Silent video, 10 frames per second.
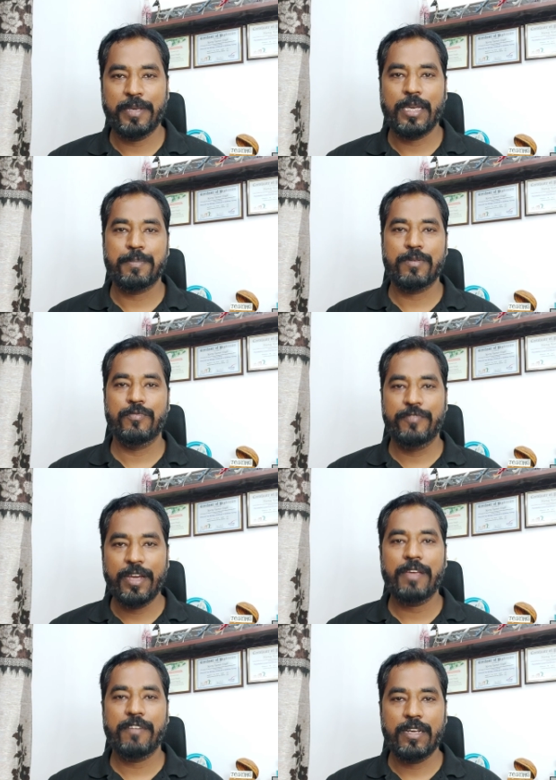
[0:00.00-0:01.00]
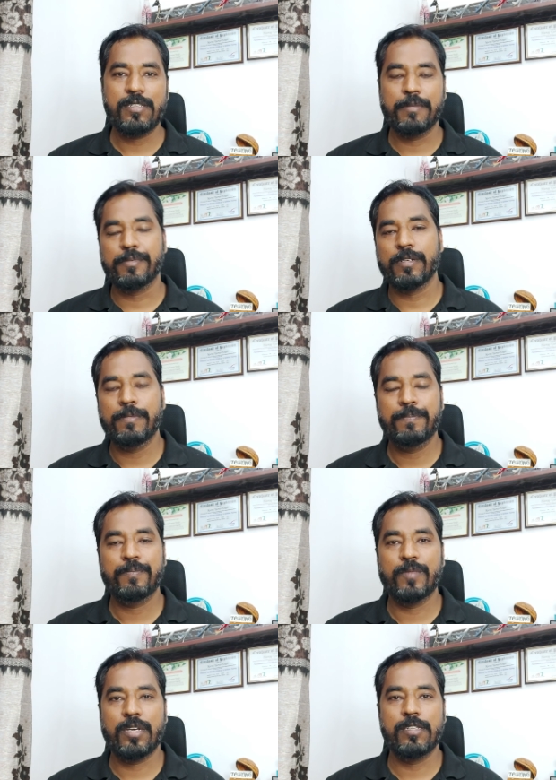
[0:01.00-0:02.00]
to be kept very, very simple
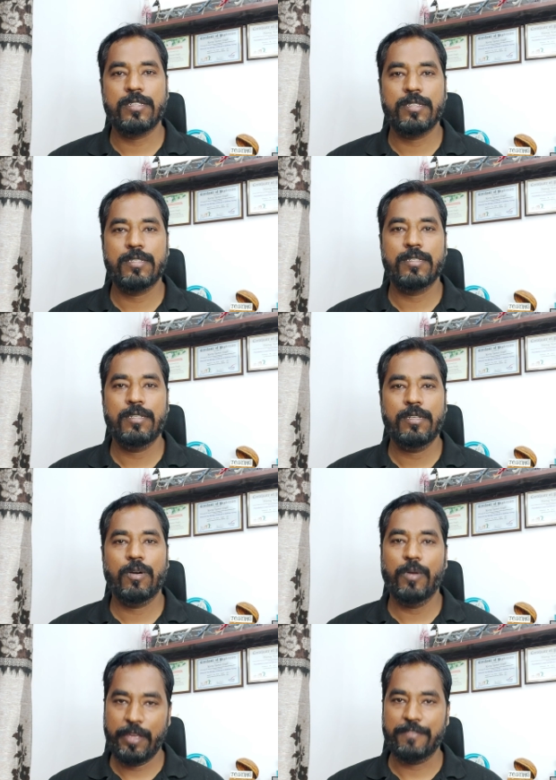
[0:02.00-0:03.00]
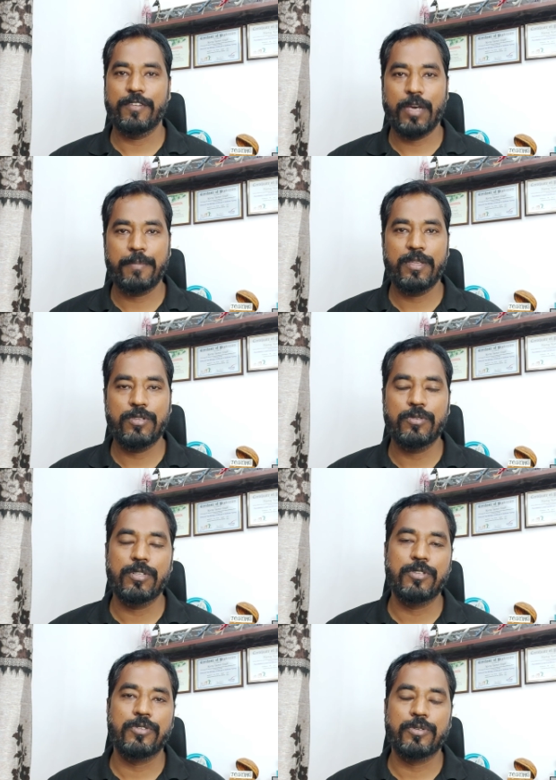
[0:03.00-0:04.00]
because only if you have been through
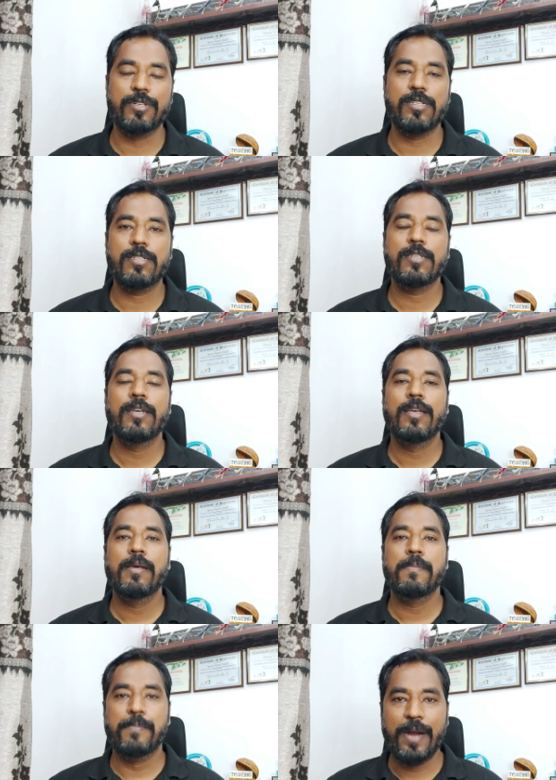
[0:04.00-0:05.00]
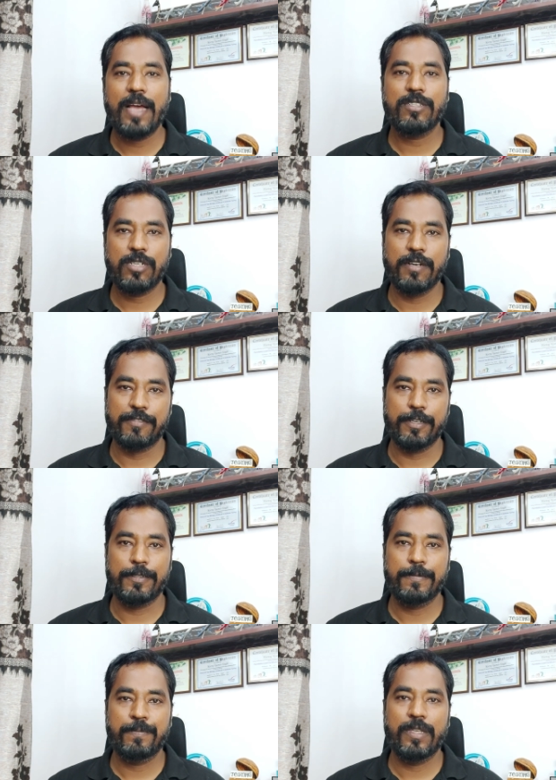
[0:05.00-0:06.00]
the tutorials, branch
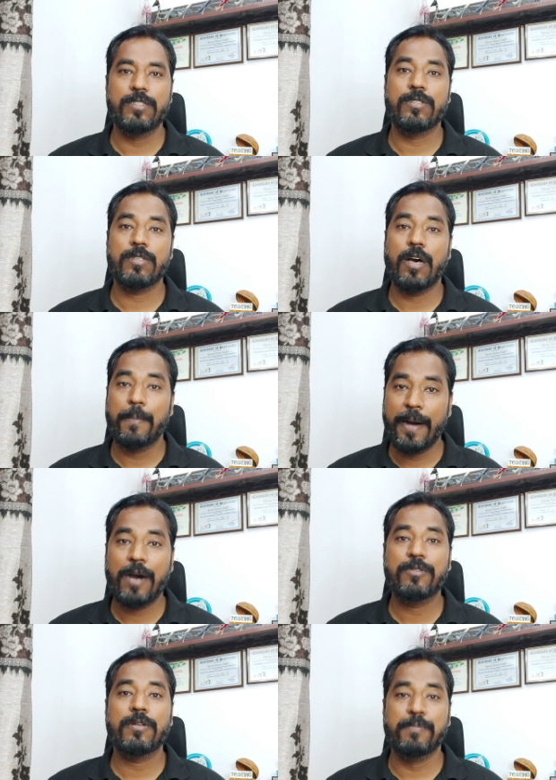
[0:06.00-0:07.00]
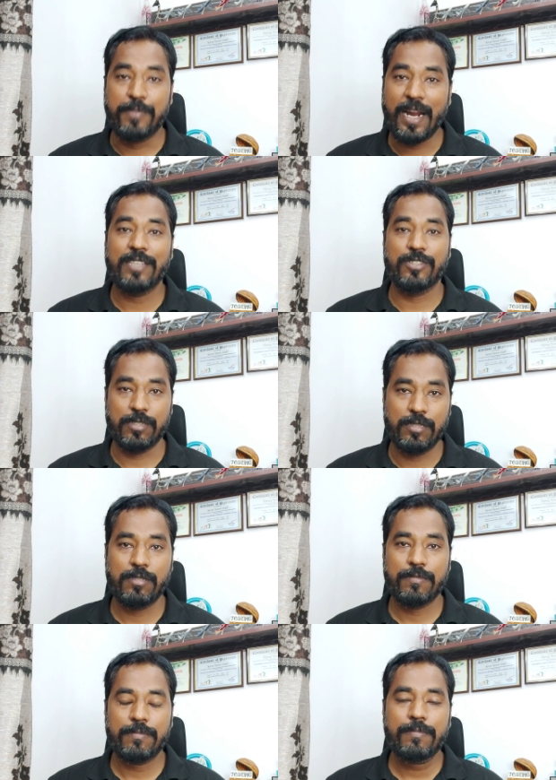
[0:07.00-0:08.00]
coverage is about
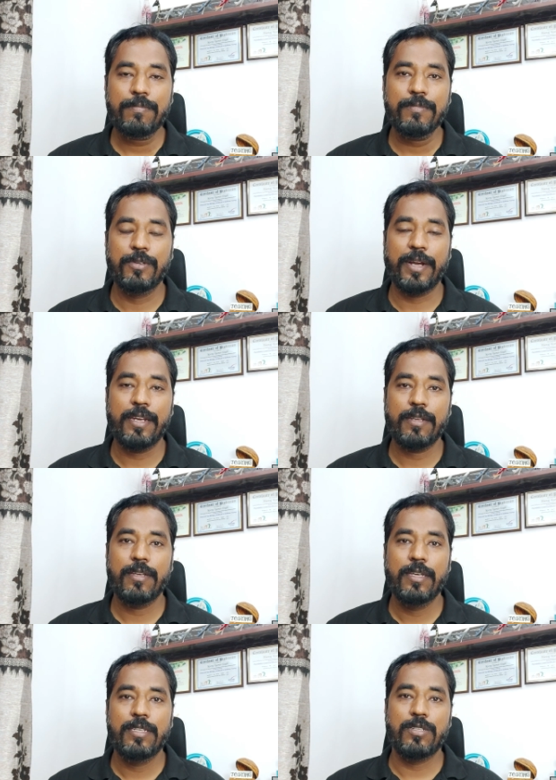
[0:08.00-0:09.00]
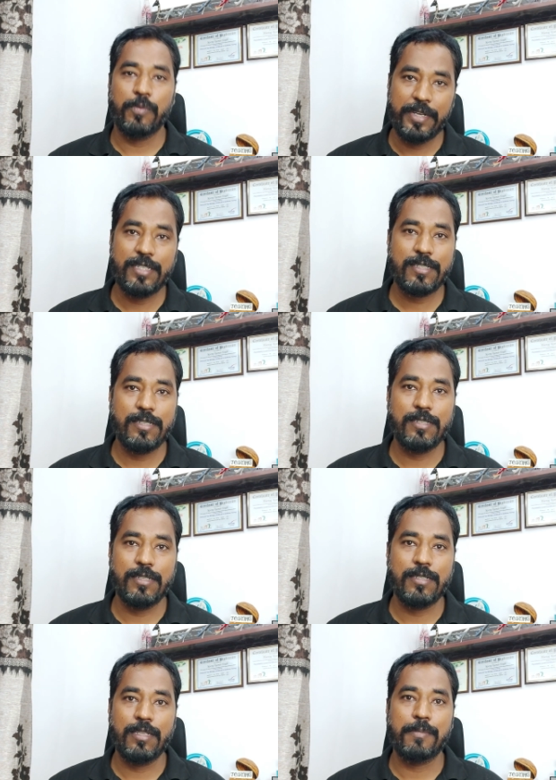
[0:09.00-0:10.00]
branches, right? So we discussed
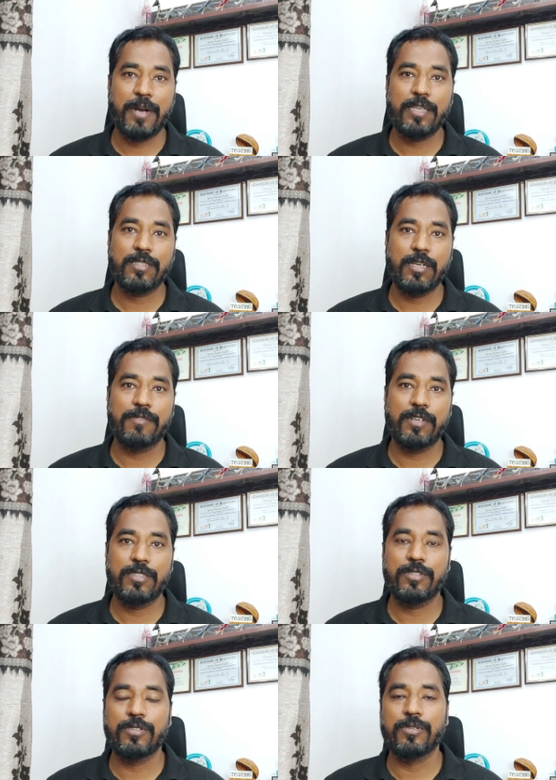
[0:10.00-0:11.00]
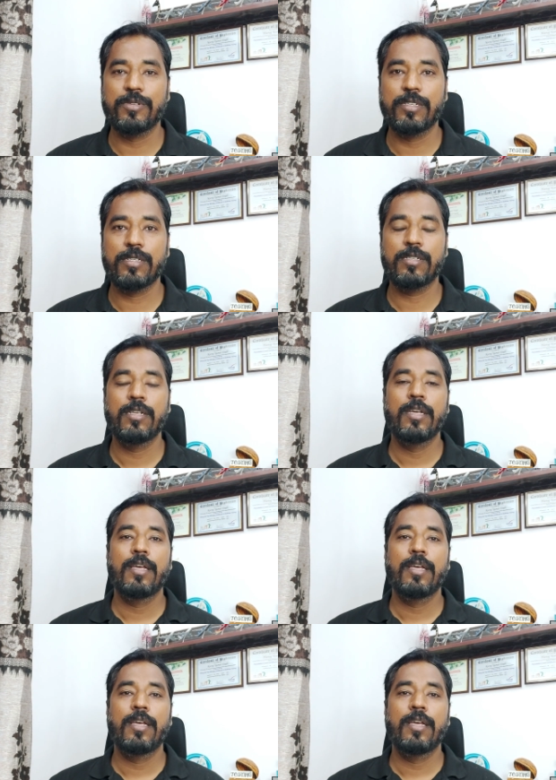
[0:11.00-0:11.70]
this in the branch coverage tutorial.